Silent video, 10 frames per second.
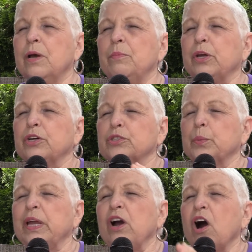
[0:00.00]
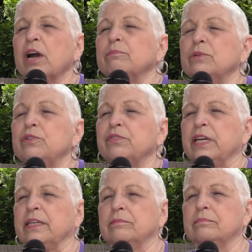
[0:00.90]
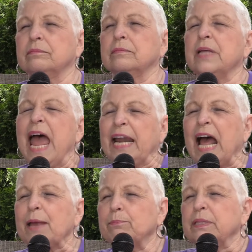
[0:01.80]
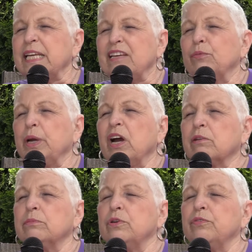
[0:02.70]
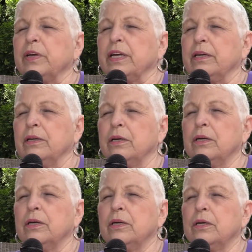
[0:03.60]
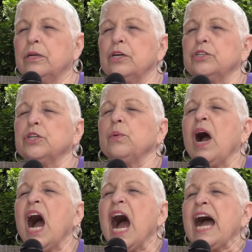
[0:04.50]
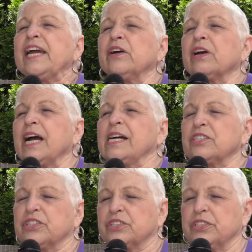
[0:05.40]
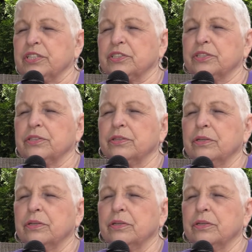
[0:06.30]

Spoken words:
Because we are moving, and I believe we are moving, to a higher consciousness.